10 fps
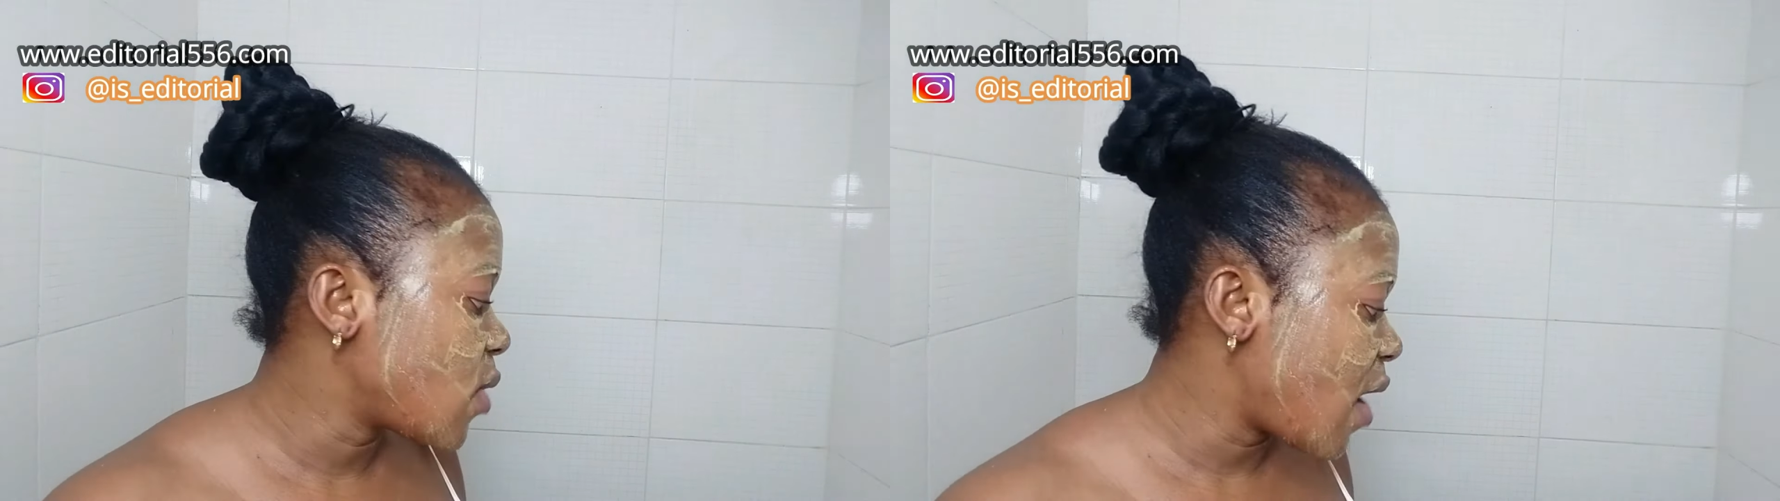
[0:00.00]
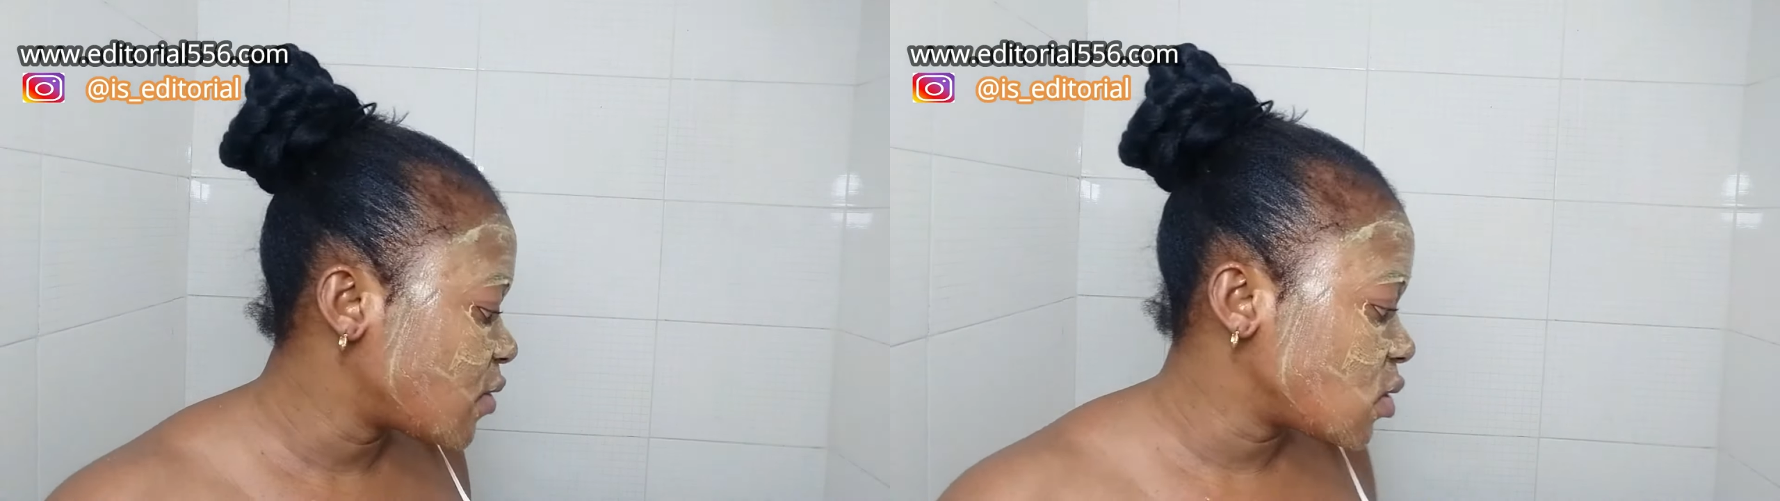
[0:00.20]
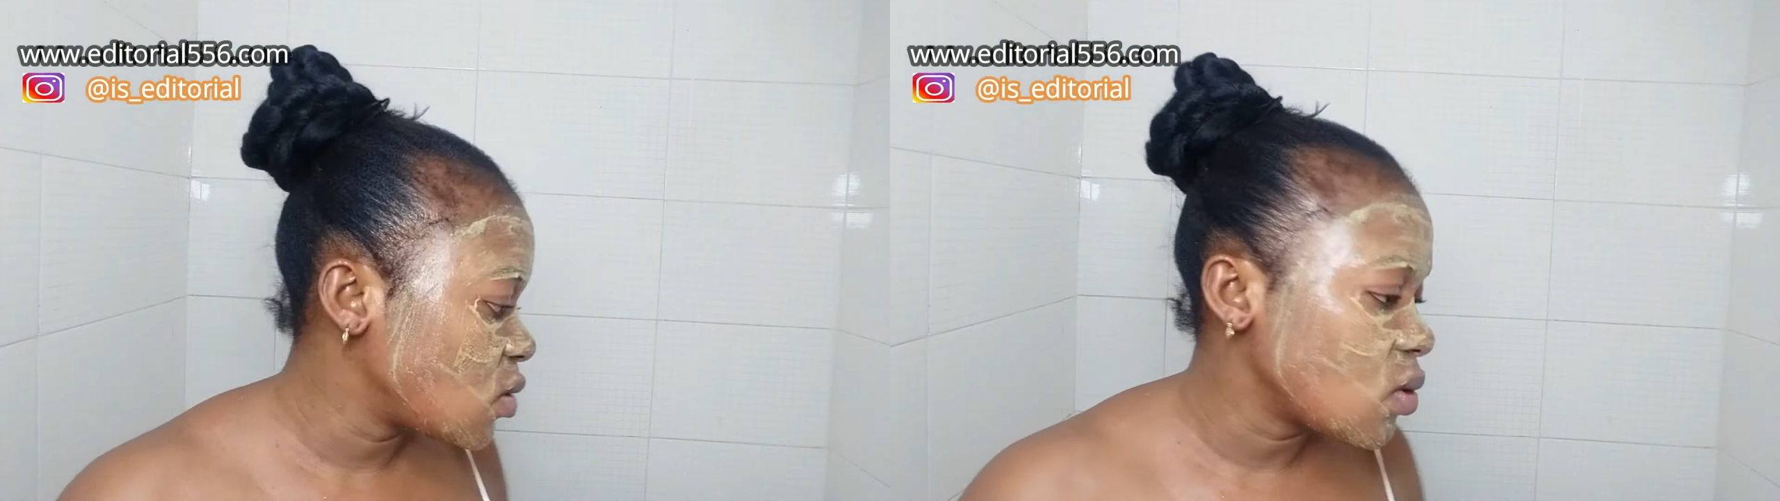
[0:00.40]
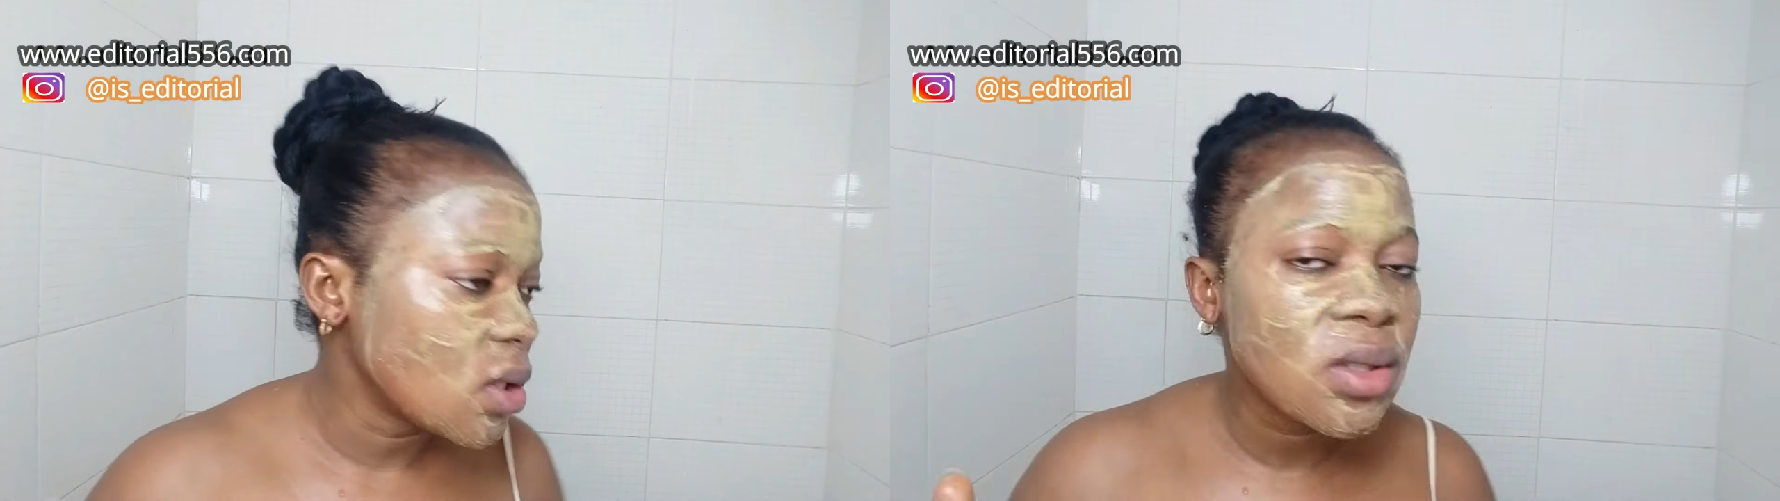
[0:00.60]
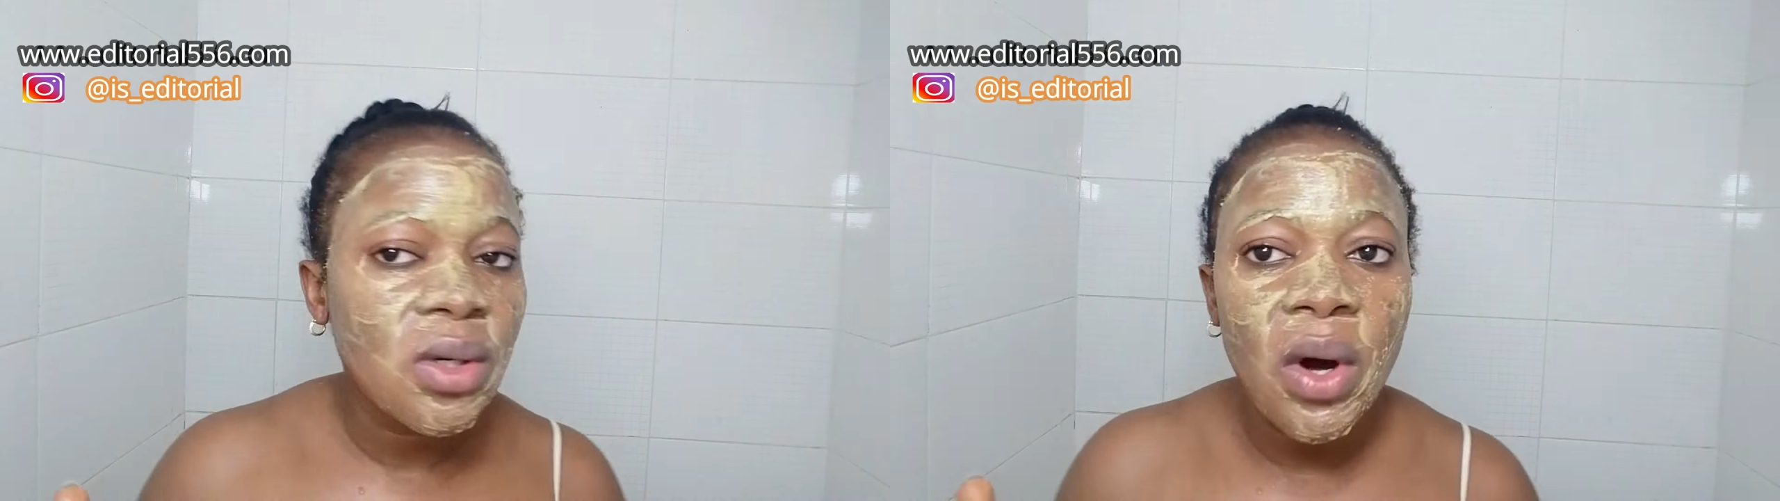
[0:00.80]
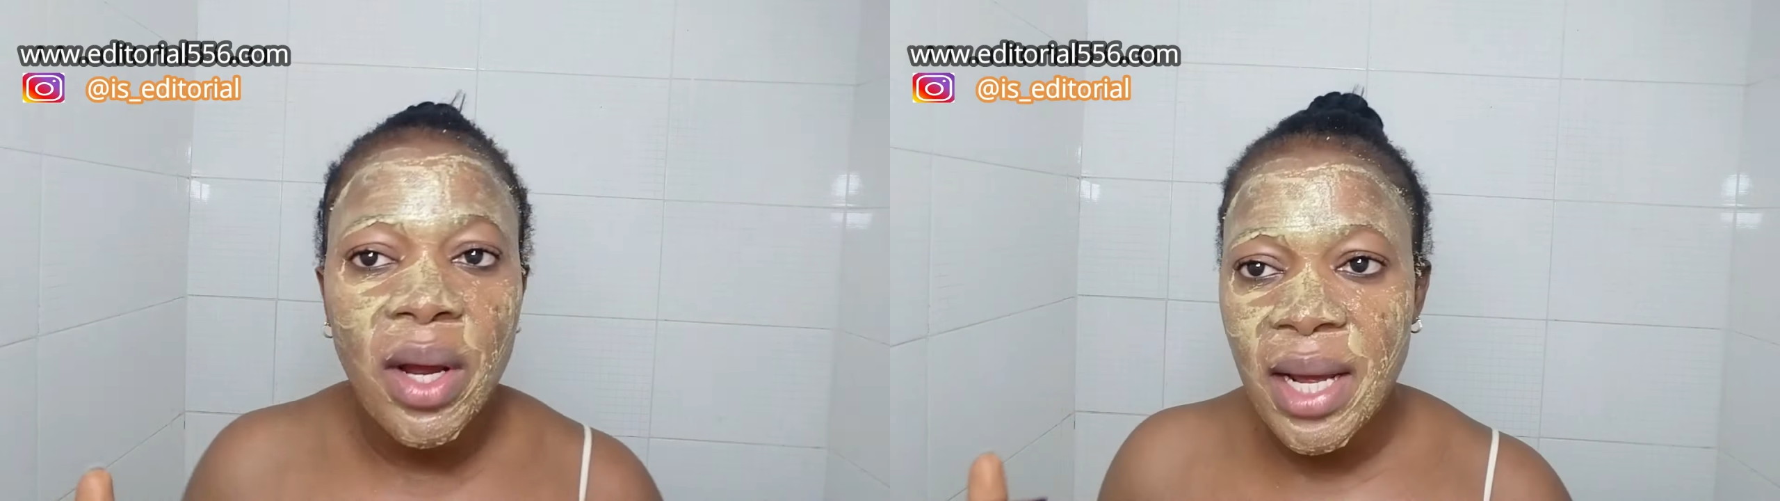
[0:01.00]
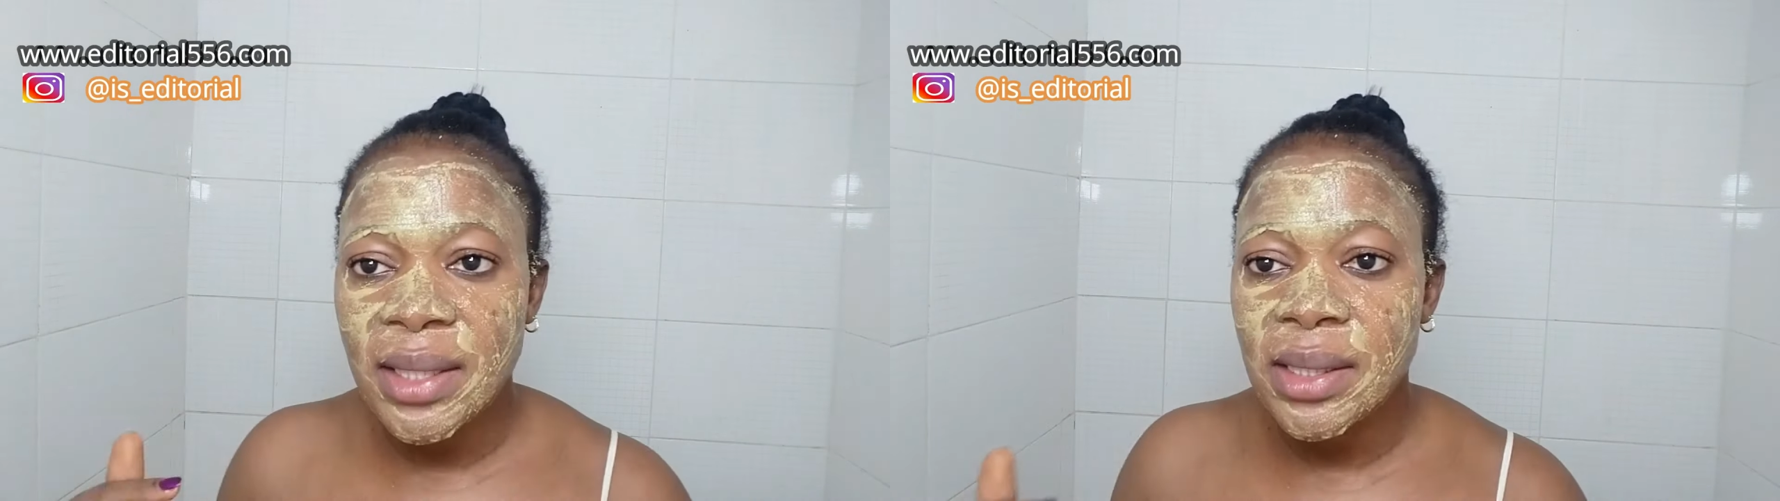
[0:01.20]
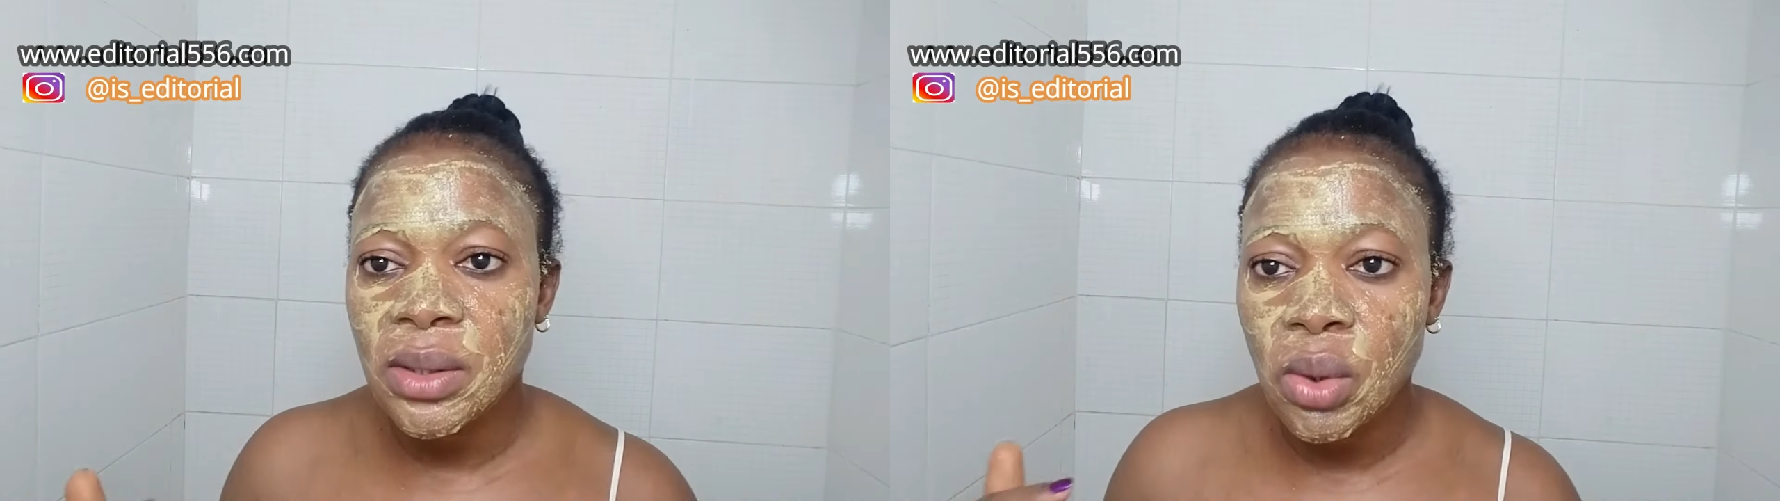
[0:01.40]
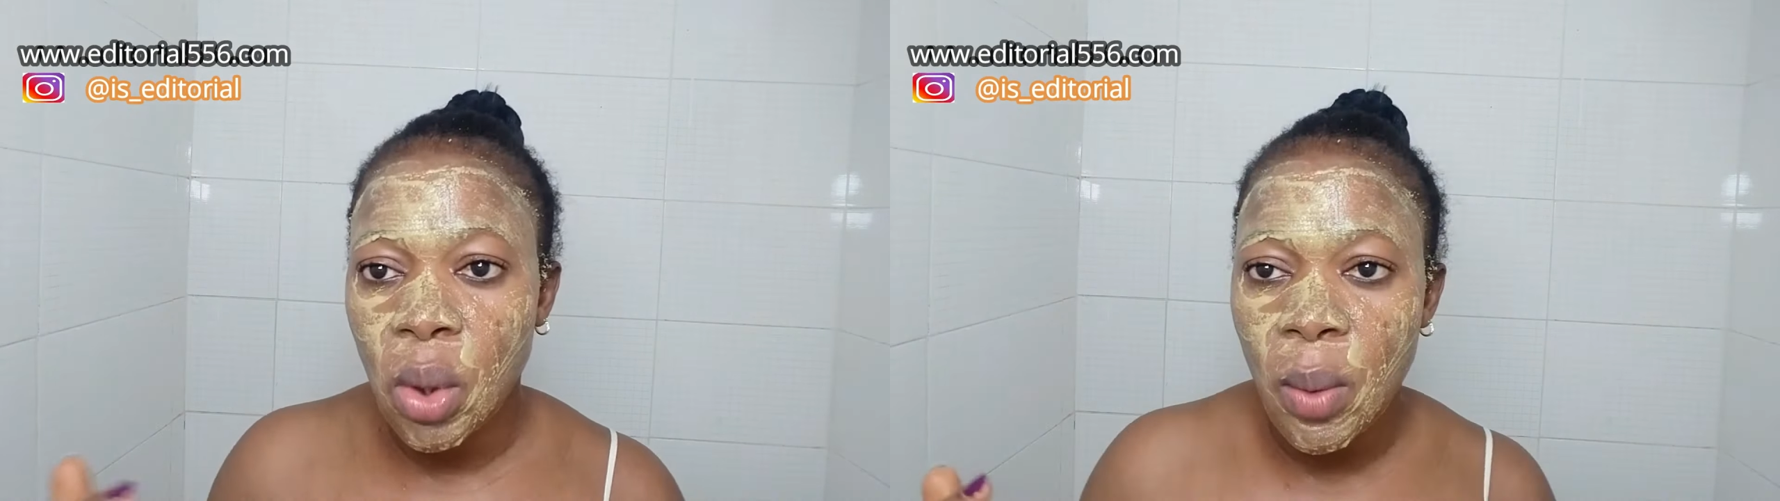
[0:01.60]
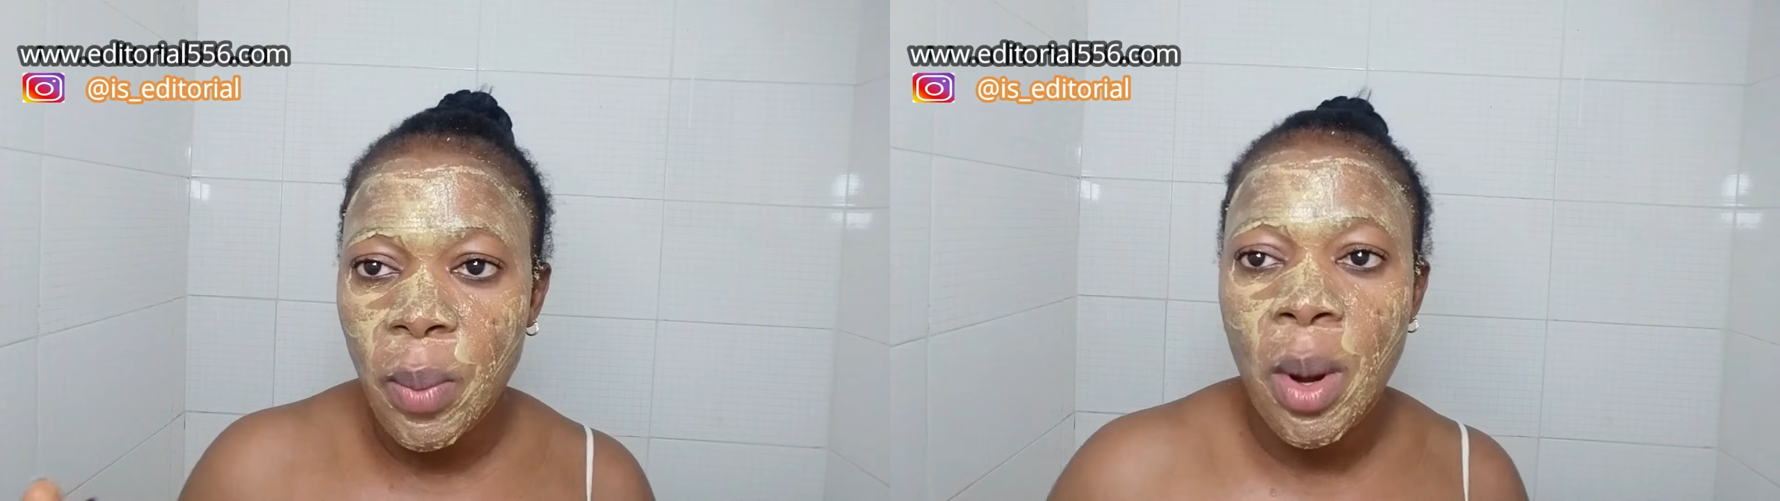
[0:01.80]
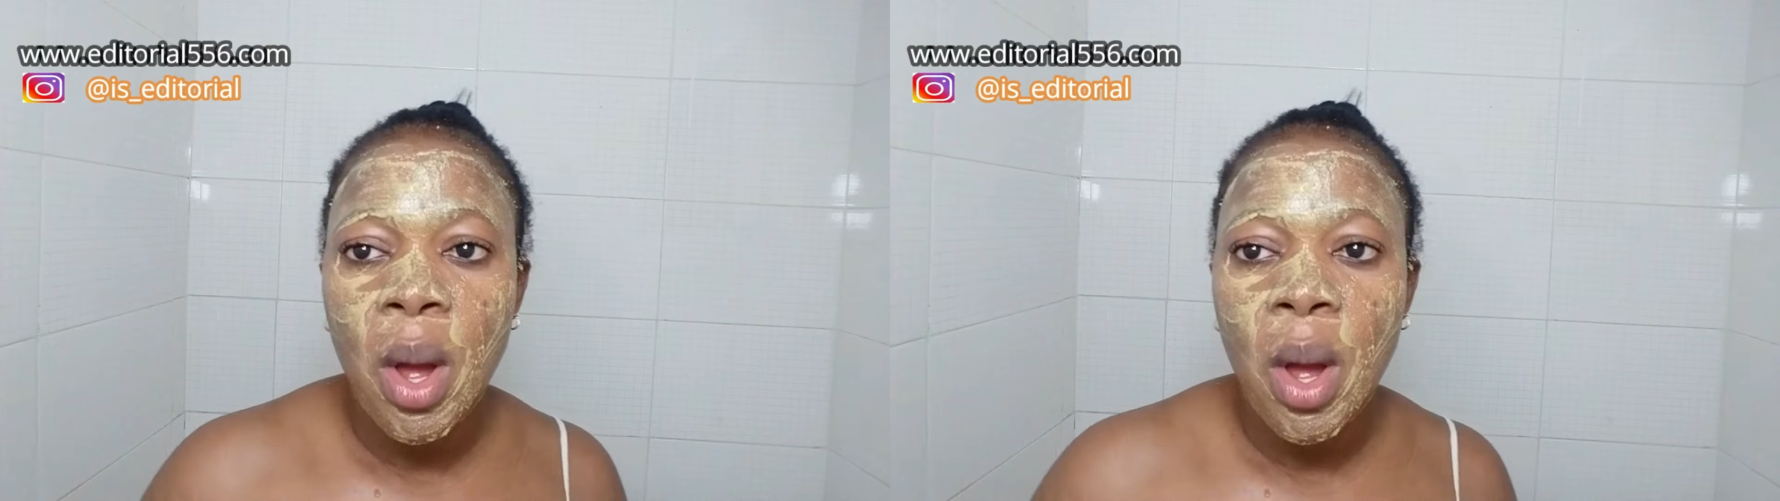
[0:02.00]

have to use a toilet soap